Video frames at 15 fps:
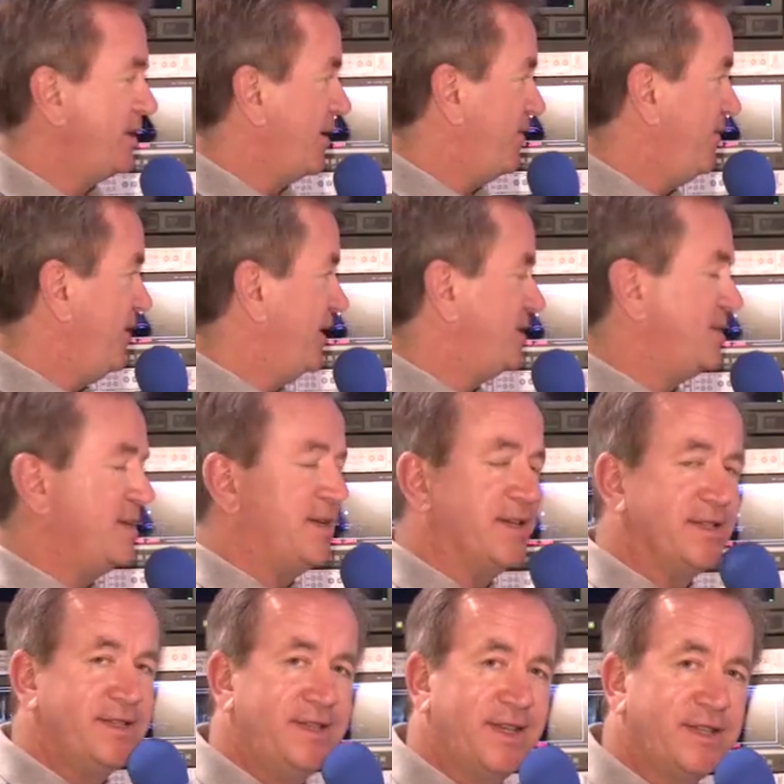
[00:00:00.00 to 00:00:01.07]
that fits in a
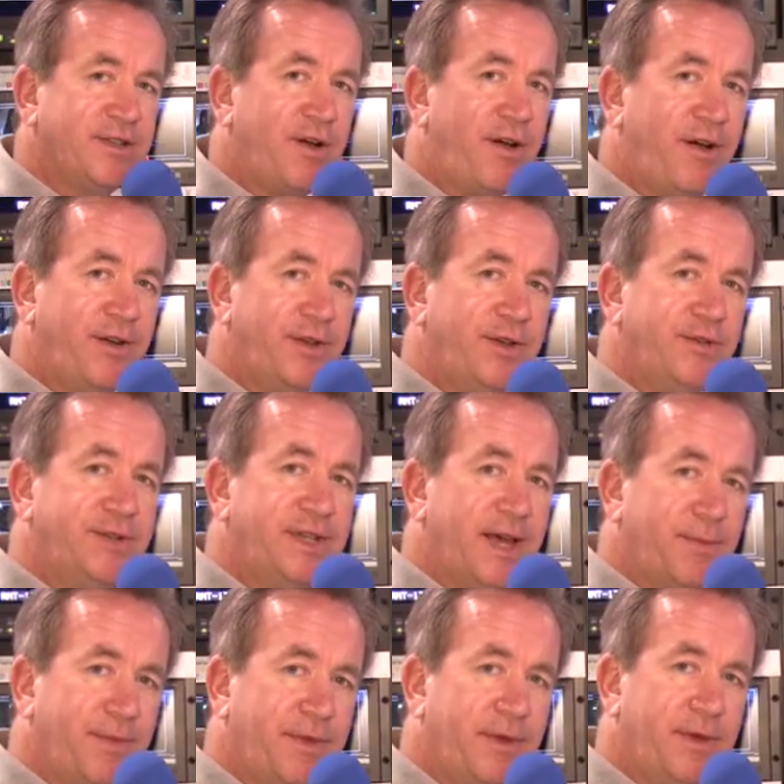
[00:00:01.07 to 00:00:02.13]
6RU
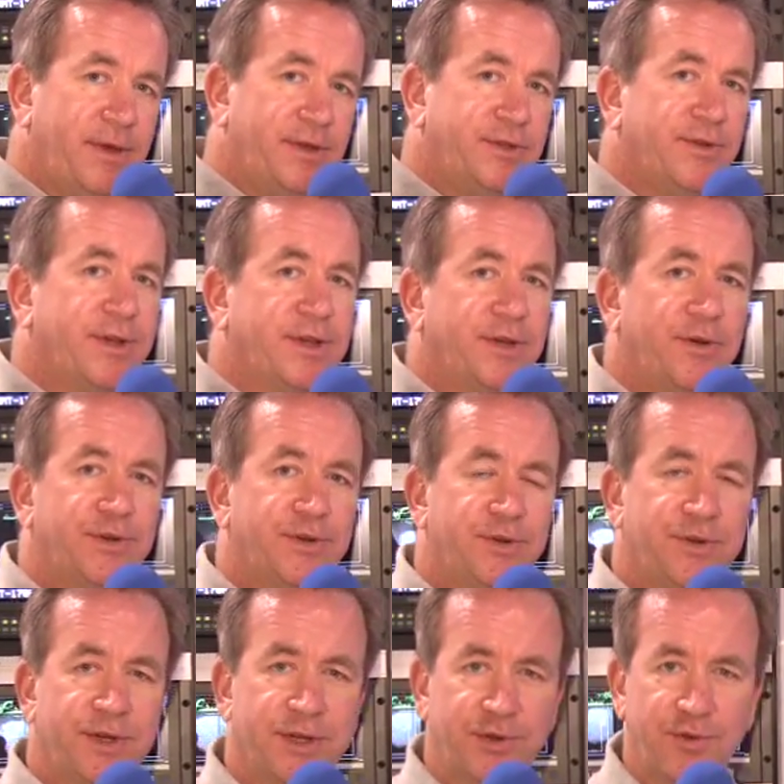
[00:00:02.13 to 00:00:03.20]
depth, so it can go
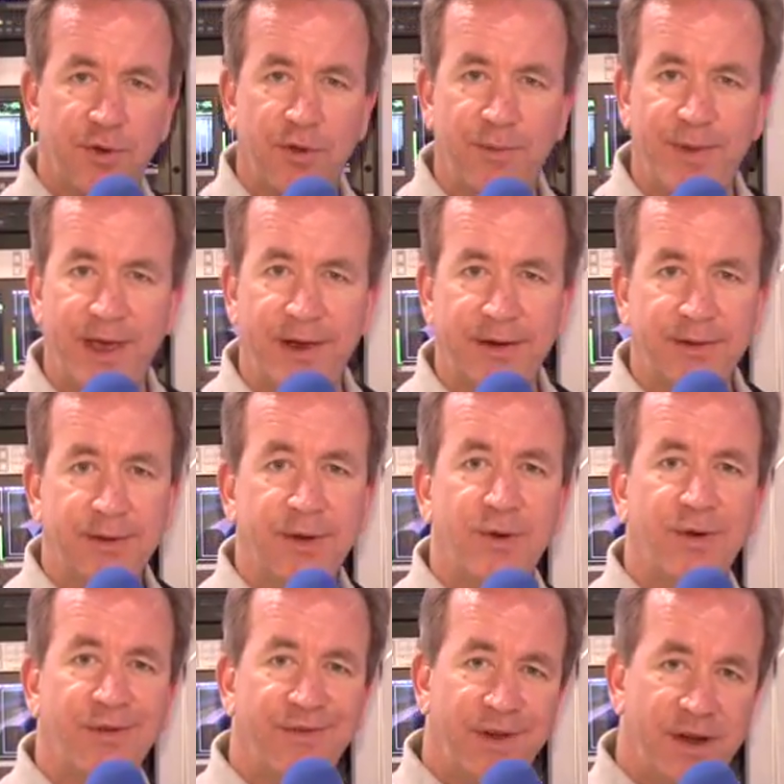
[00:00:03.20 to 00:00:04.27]
into a control panel.
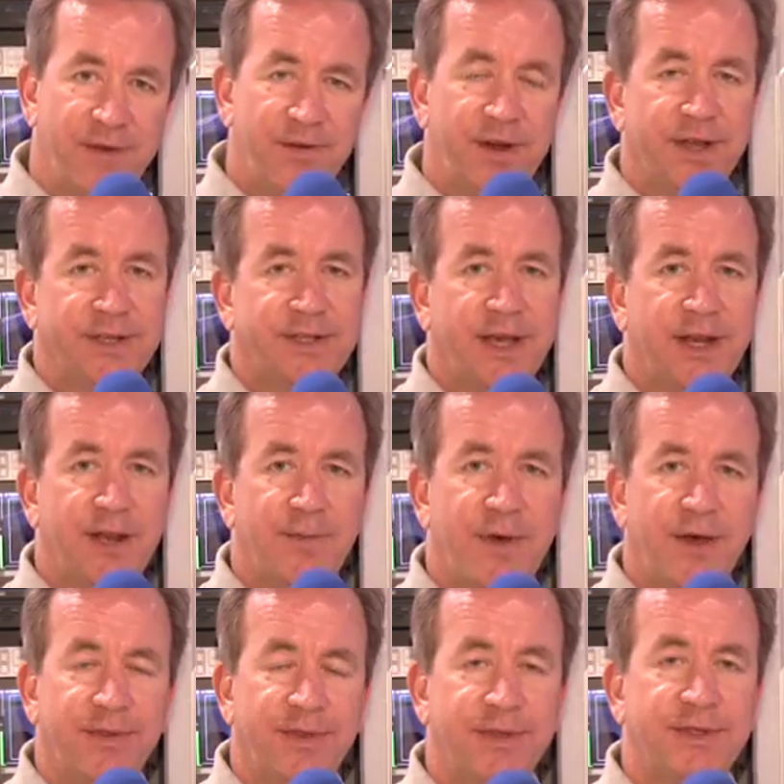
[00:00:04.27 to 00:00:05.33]
We're very, very excited
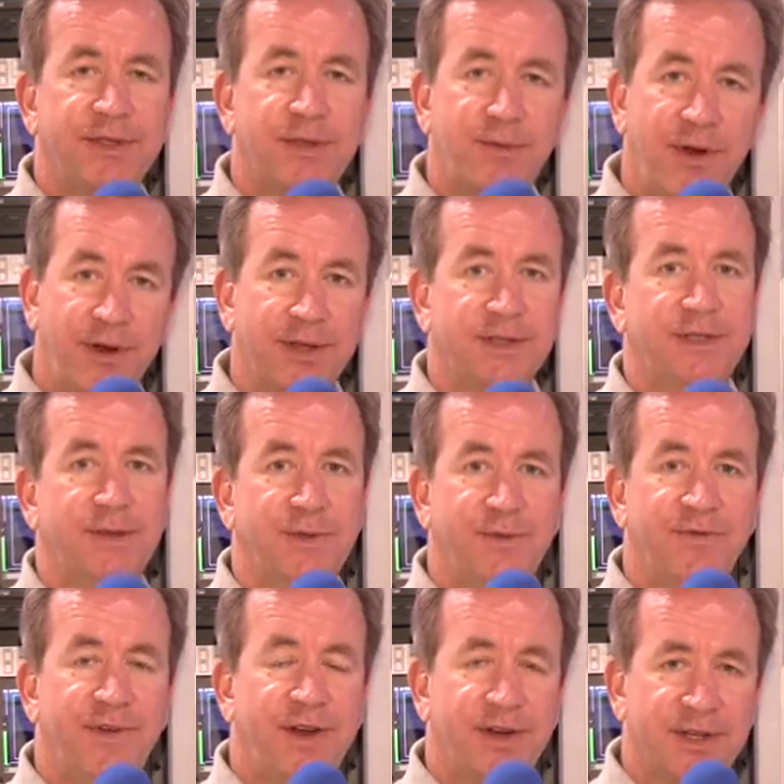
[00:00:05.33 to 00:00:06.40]
about this, and the market seems to
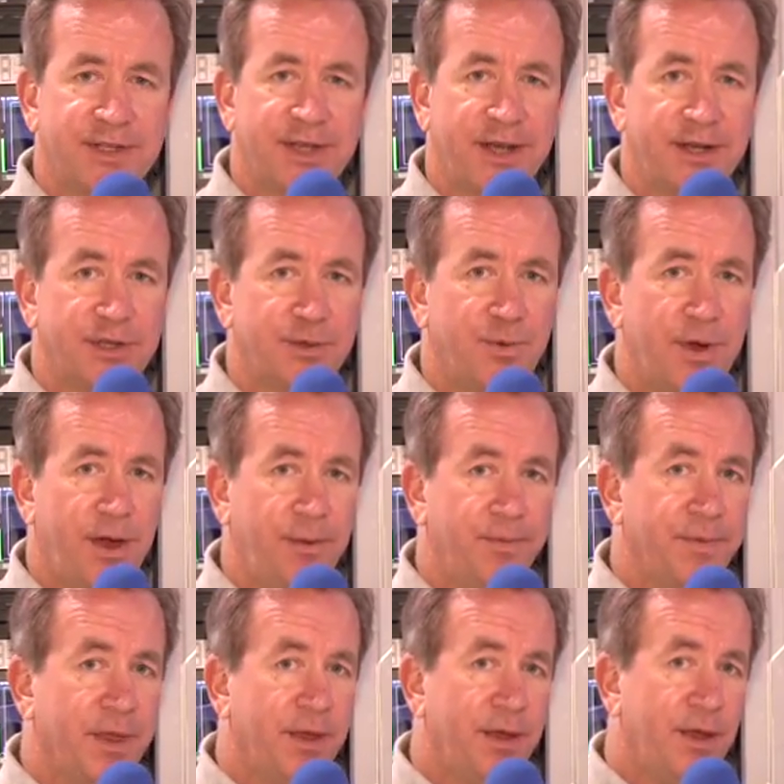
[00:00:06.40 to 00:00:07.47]
be very excited as well.
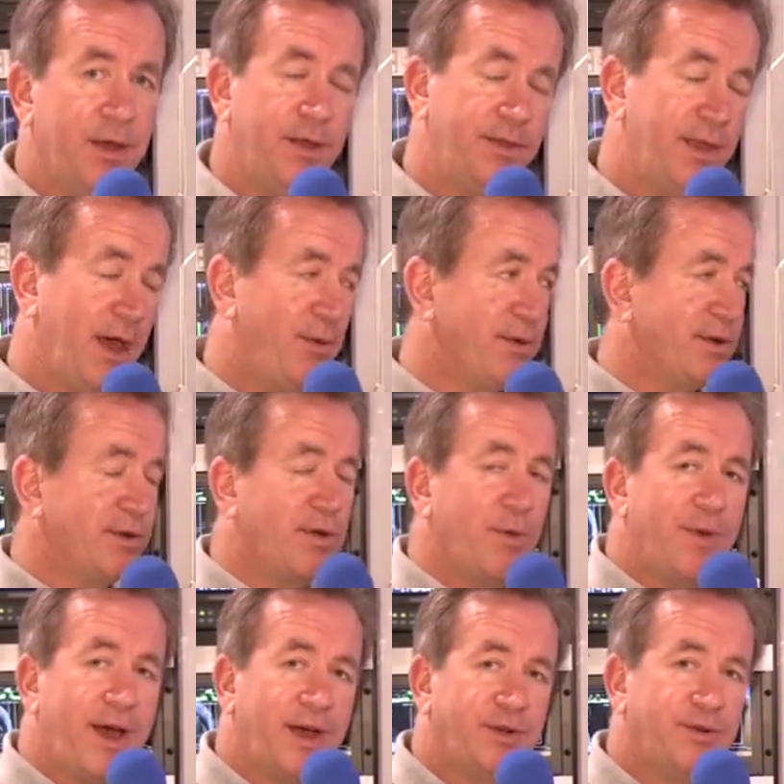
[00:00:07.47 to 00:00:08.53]
Now we're going to go
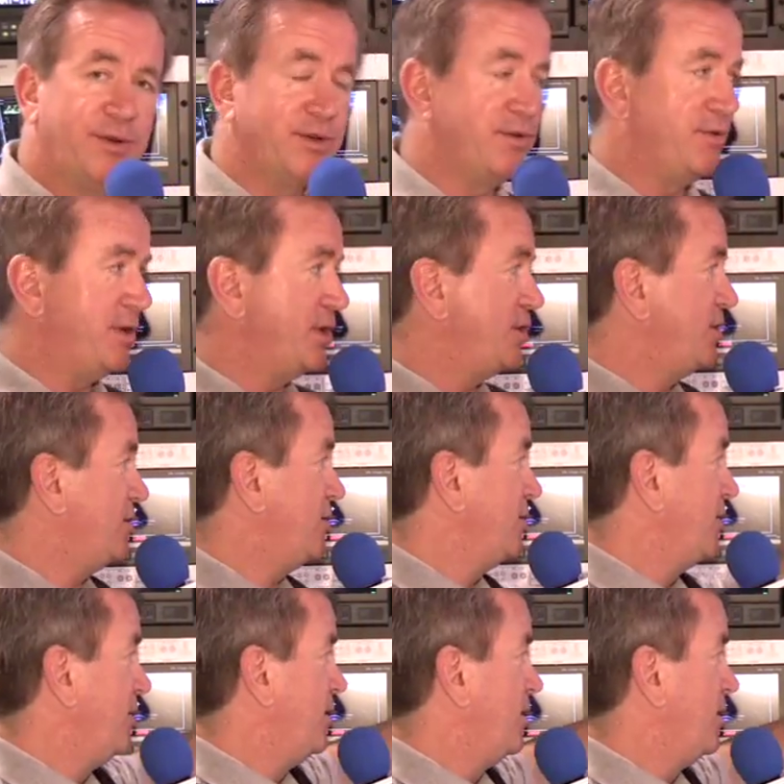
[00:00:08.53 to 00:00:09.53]
back to our traditional